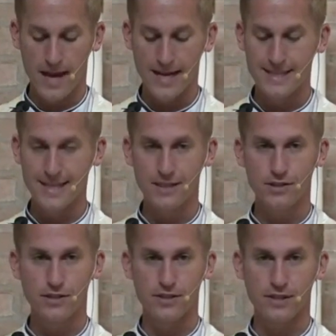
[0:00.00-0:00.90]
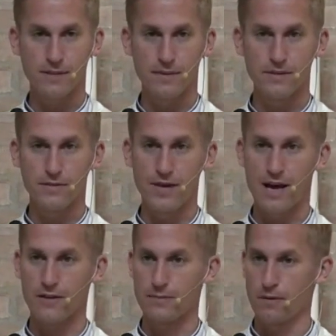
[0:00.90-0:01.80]
And it's easier to slip into
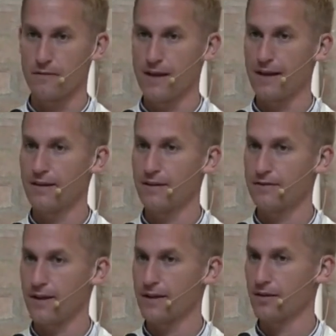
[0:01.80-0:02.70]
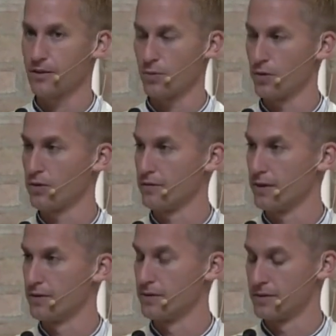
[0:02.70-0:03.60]
now this prevailing secular
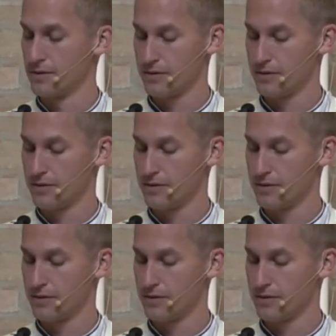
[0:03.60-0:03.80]
worldview